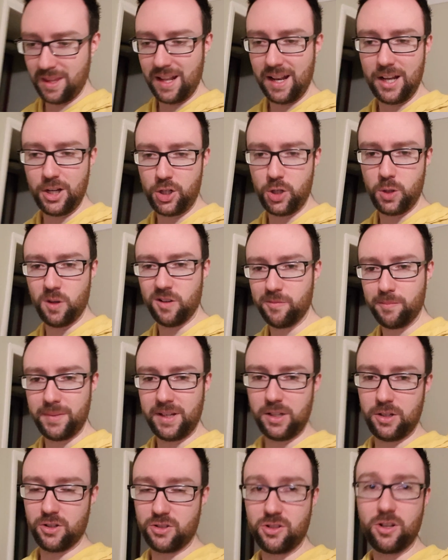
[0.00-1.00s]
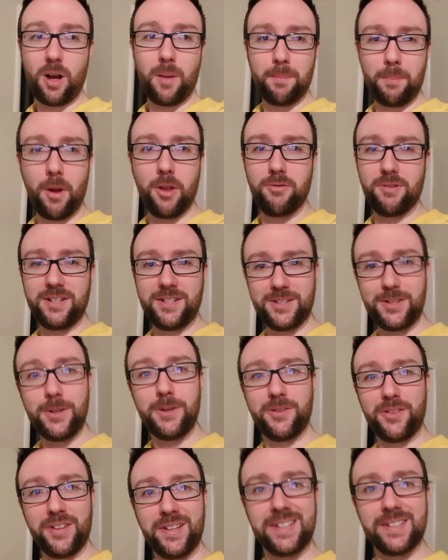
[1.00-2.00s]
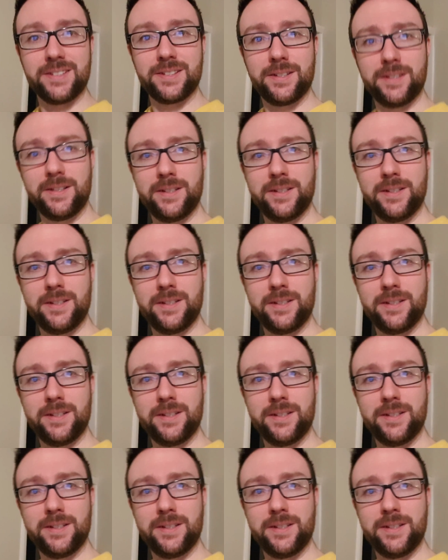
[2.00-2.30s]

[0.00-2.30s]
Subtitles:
issue of me just not bothering to do things.